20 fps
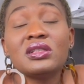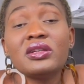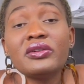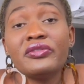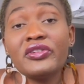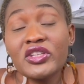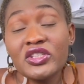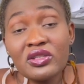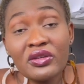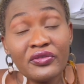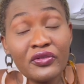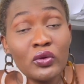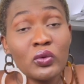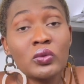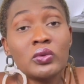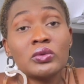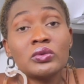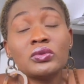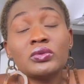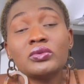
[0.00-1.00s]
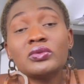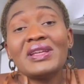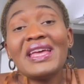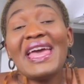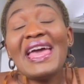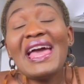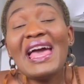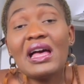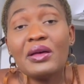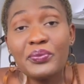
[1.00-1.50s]
first of all,
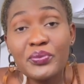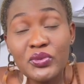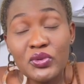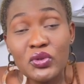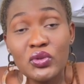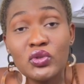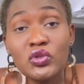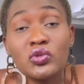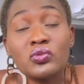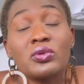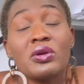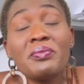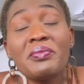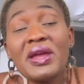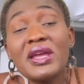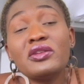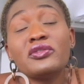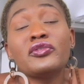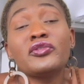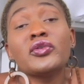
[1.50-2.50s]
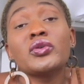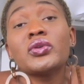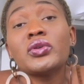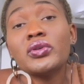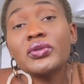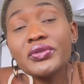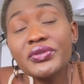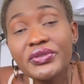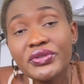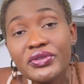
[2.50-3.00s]
help you to remain
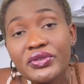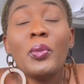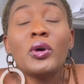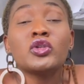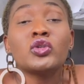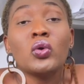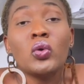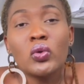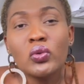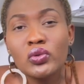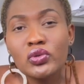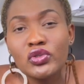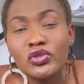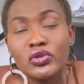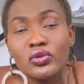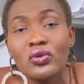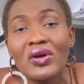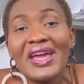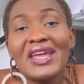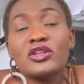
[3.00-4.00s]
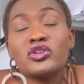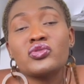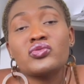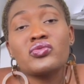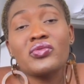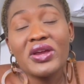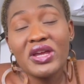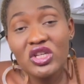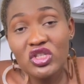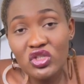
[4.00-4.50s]
focused, but also
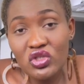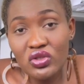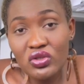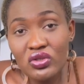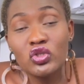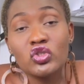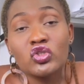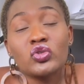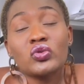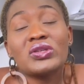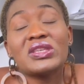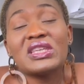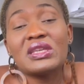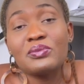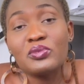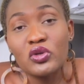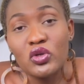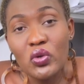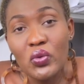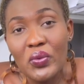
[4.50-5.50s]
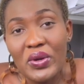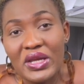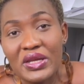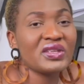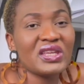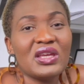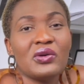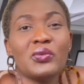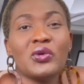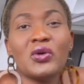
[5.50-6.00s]
encourage you to keep going.
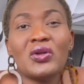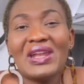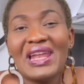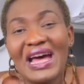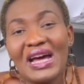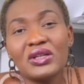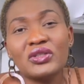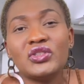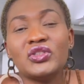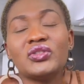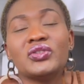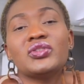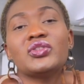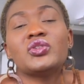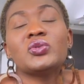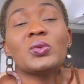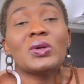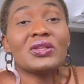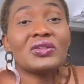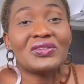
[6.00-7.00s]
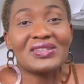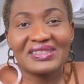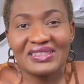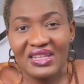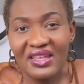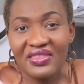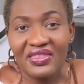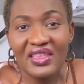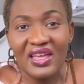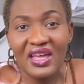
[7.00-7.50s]
It will allow you to
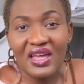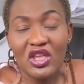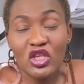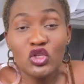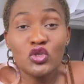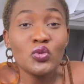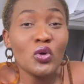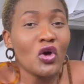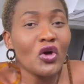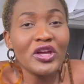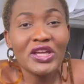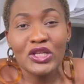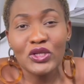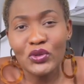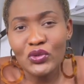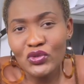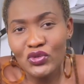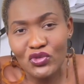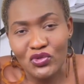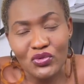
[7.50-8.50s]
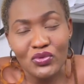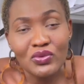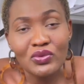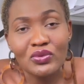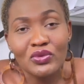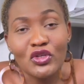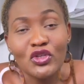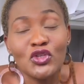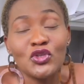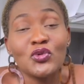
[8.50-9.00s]
understand that you are in control,
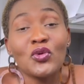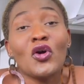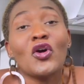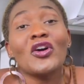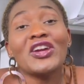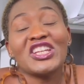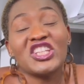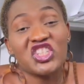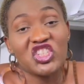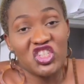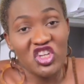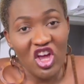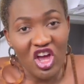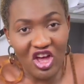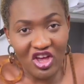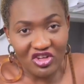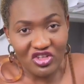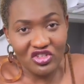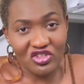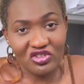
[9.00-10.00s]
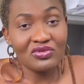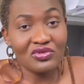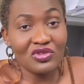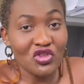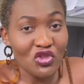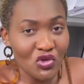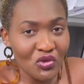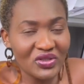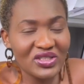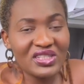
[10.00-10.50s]
you are in charge.
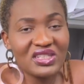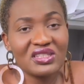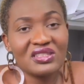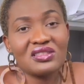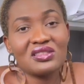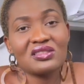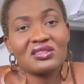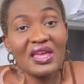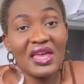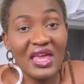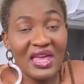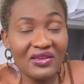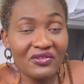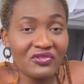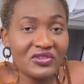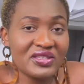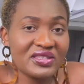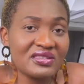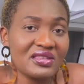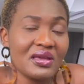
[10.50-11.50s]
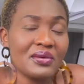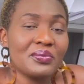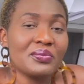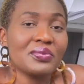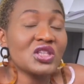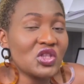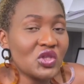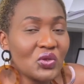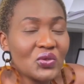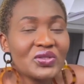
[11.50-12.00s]
Notice every step,
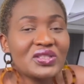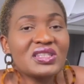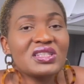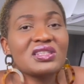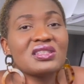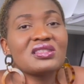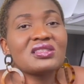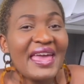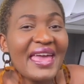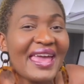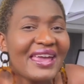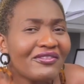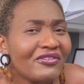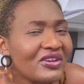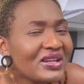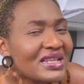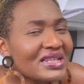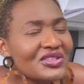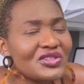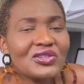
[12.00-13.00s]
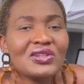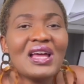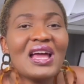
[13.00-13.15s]
notice every little